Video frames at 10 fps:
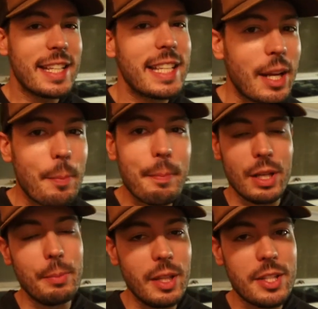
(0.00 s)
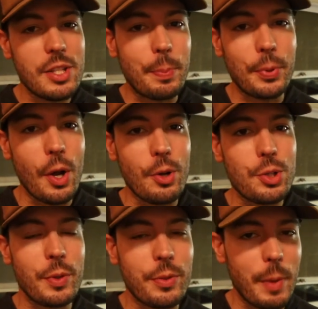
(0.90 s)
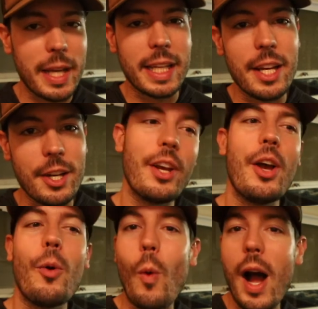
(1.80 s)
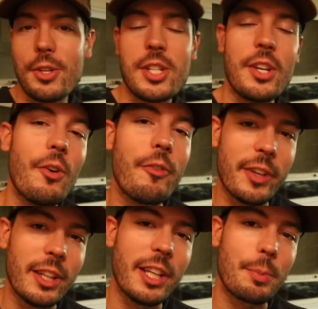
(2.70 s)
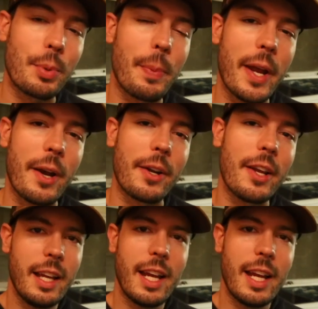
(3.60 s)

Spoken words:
take a minimalist approach with my gear while still feeling prepared.